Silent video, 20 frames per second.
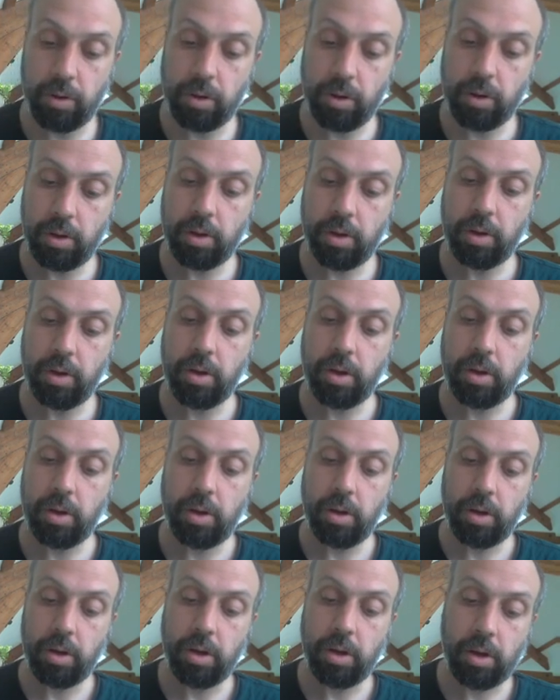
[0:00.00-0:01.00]

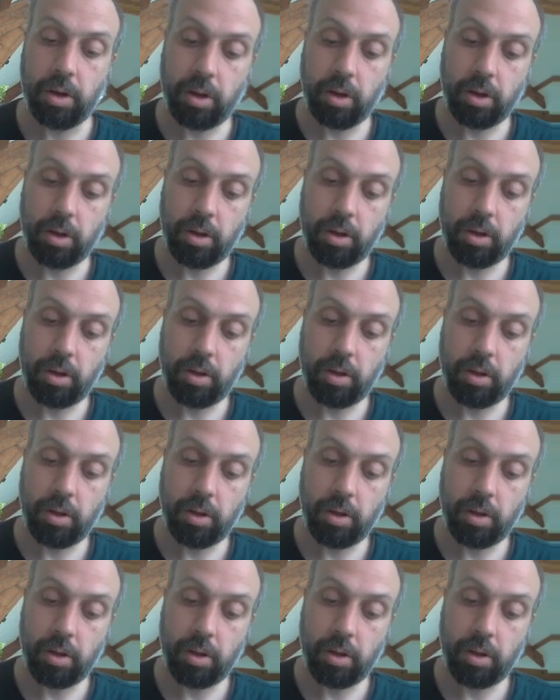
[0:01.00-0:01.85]
(silence)